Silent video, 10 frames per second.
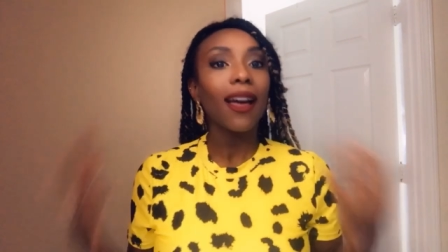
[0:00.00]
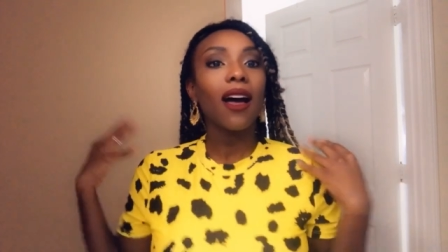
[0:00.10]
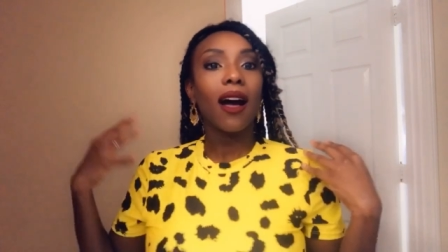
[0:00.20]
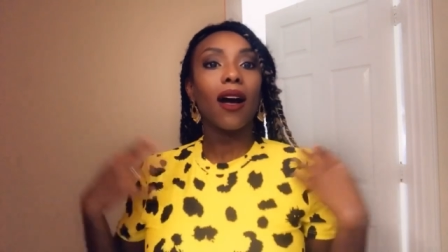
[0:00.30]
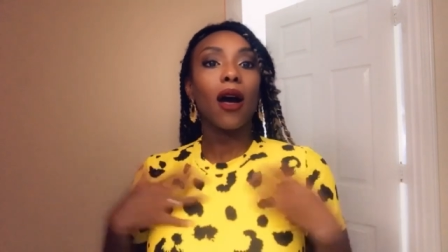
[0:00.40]

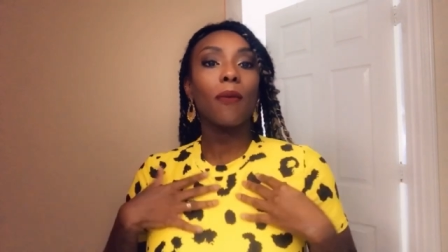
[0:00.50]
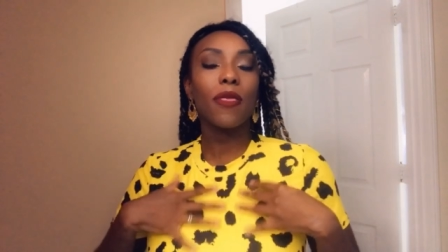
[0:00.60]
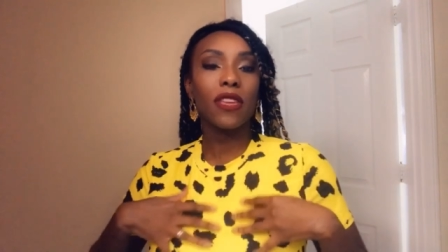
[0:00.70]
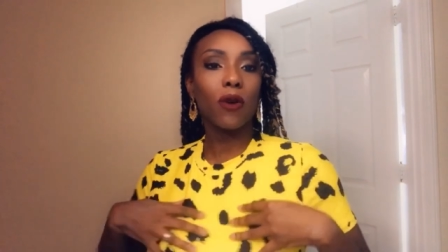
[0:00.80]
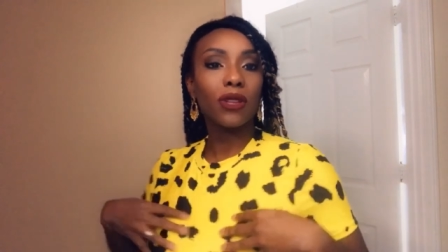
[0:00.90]
Um, the
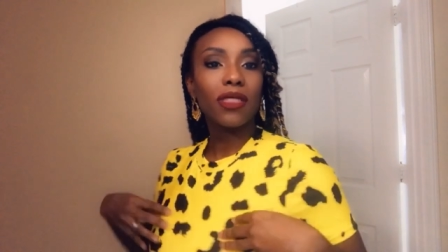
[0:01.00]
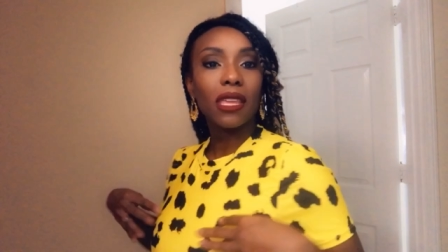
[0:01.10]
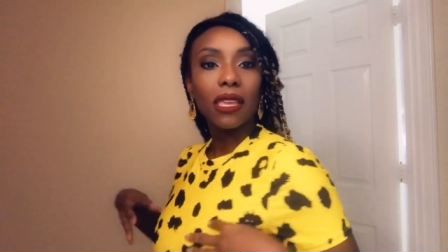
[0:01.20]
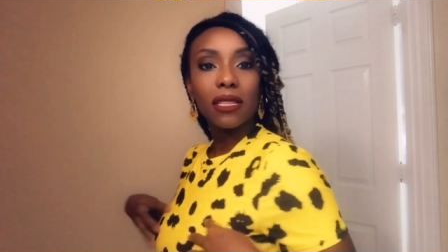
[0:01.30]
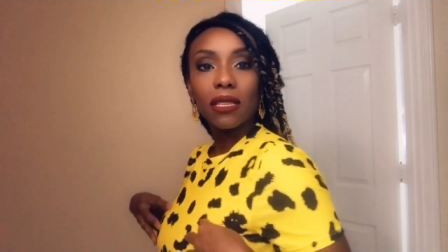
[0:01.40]
only thing
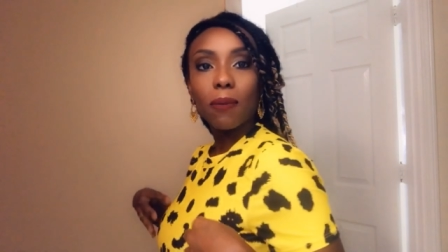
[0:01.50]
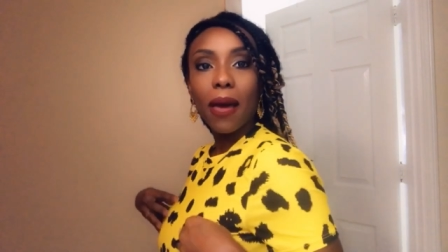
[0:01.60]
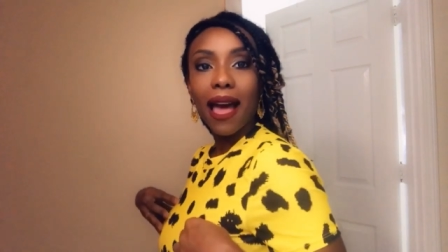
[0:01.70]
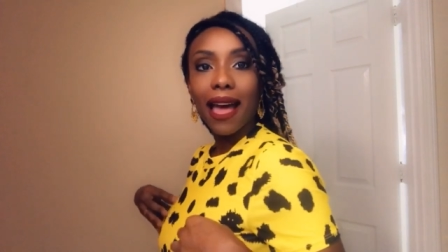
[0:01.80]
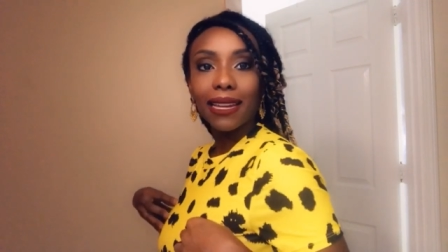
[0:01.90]
is the
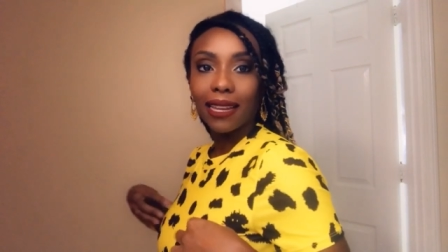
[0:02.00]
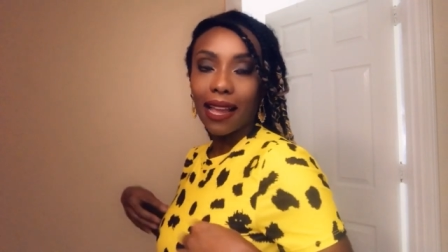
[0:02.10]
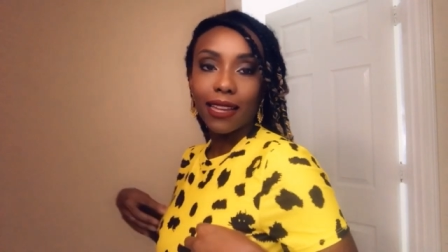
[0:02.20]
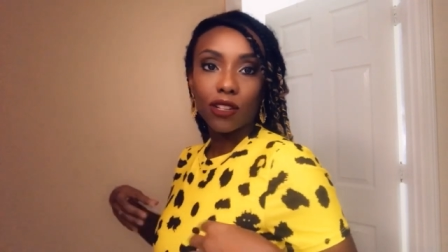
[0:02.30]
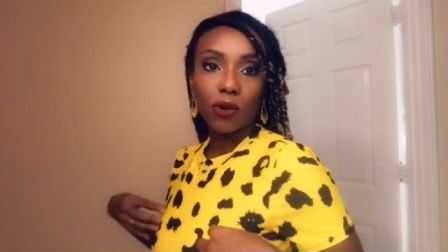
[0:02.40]
padding I
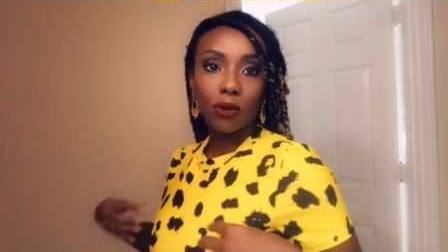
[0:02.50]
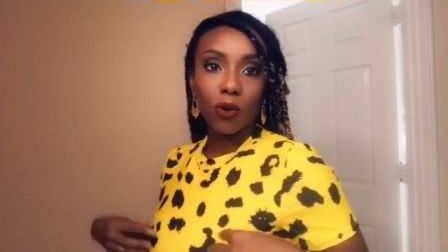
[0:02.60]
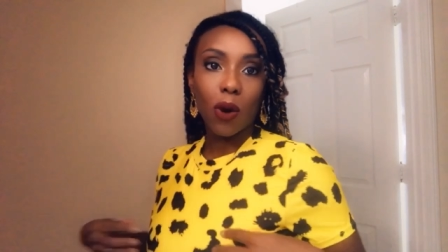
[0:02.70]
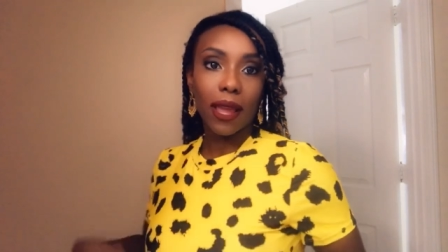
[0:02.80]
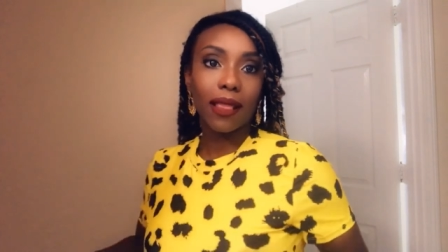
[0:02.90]
don't
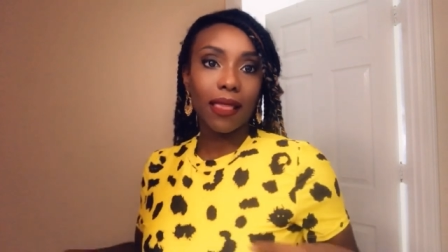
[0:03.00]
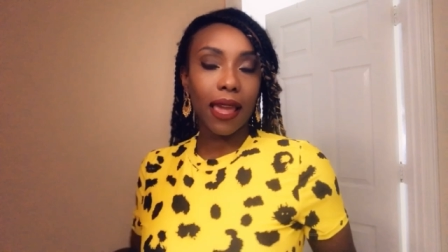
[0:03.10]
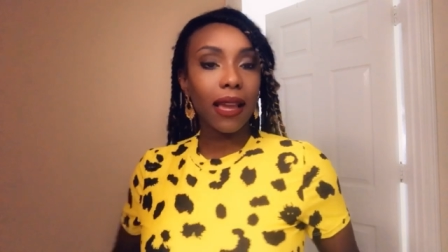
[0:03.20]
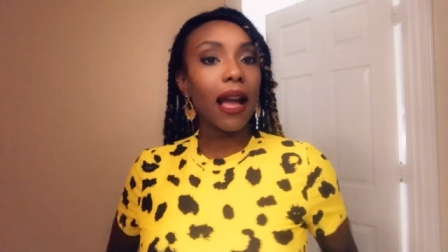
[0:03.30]
quite like.